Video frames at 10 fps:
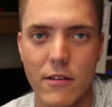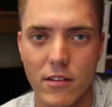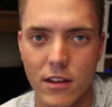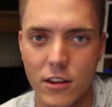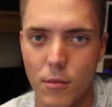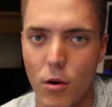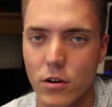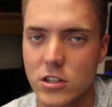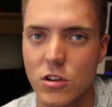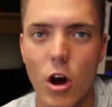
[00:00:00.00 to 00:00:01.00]
everything in the
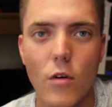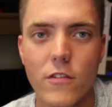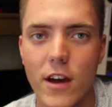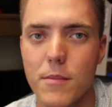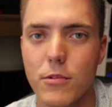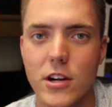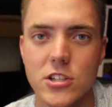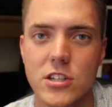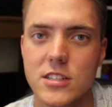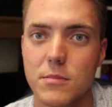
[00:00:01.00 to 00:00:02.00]
motor because all the
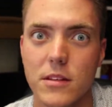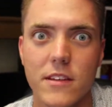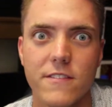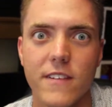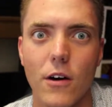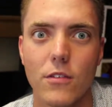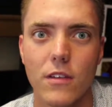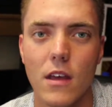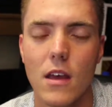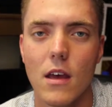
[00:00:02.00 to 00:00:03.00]
vibration is completely felt
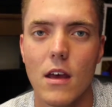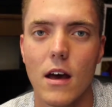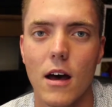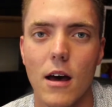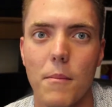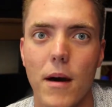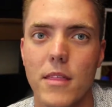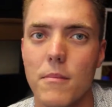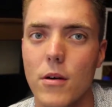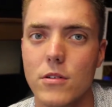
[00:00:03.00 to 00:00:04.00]
by
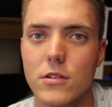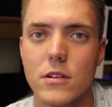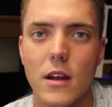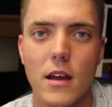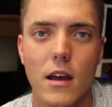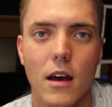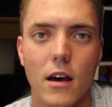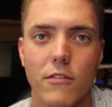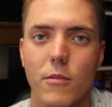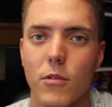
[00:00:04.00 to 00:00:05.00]
the motor
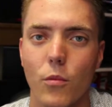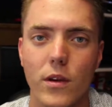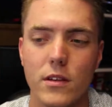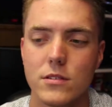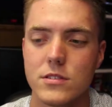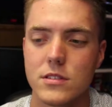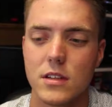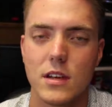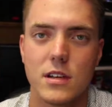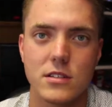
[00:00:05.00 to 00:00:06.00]
from the
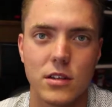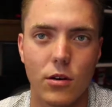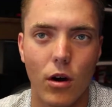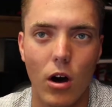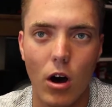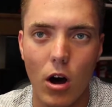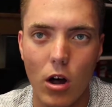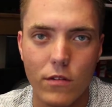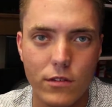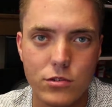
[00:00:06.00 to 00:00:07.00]
wheels. So
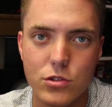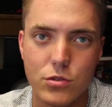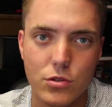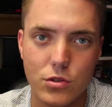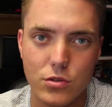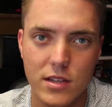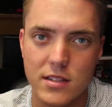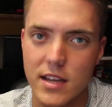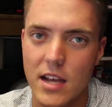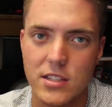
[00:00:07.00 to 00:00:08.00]
all those screws that
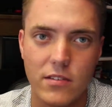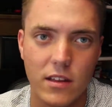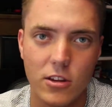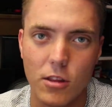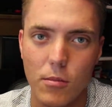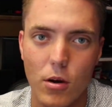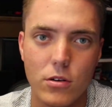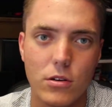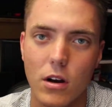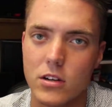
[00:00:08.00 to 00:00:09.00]
attach everything to the
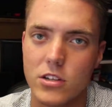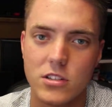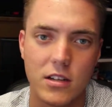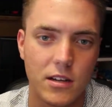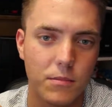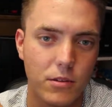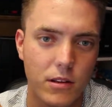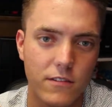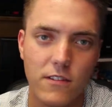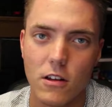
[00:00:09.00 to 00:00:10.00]
motor are just going to
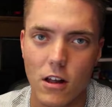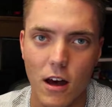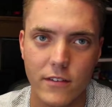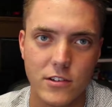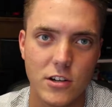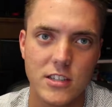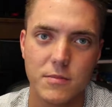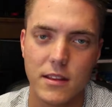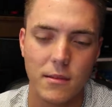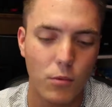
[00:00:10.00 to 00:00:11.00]
completely fall off. And trust
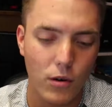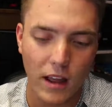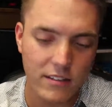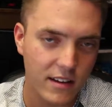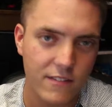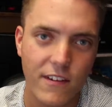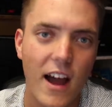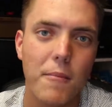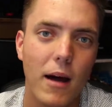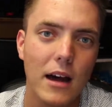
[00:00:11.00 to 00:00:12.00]
me, the board has like a
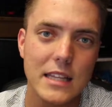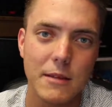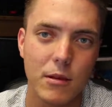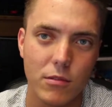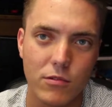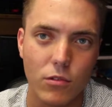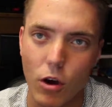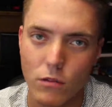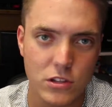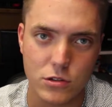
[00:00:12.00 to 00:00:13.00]
5-mile limit before
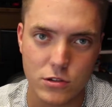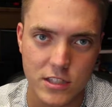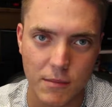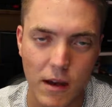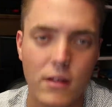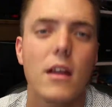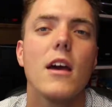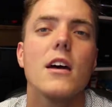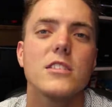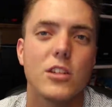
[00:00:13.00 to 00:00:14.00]
all the screws come out.
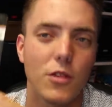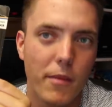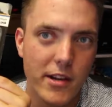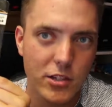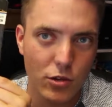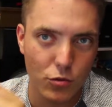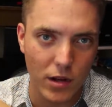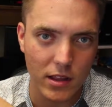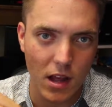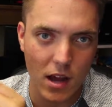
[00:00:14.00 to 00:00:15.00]
So you want to make sure you
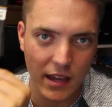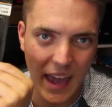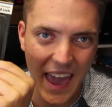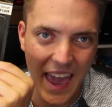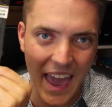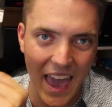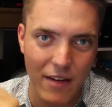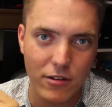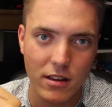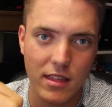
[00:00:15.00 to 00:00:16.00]
thread lock
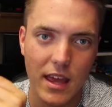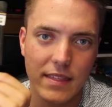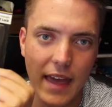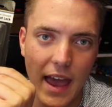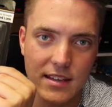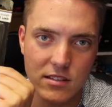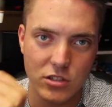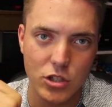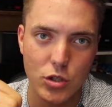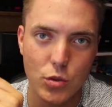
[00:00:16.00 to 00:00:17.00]
everything that has to
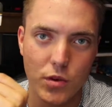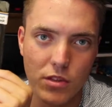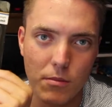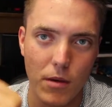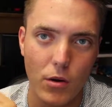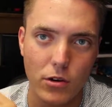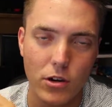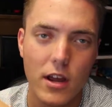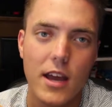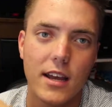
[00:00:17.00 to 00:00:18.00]
do with the
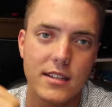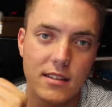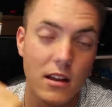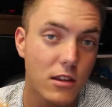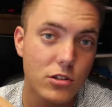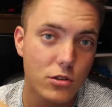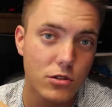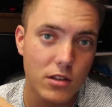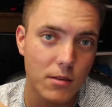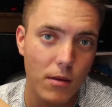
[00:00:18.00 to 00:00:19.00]
motor because none of the
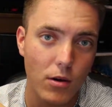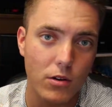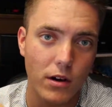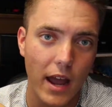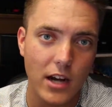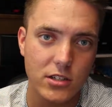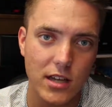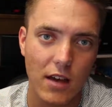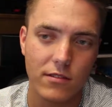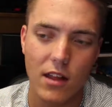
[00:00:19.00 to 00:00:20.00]
screws on the motor
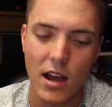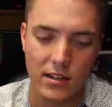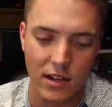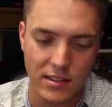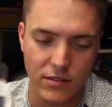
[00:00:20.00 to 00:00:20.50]
actually have lock nuts.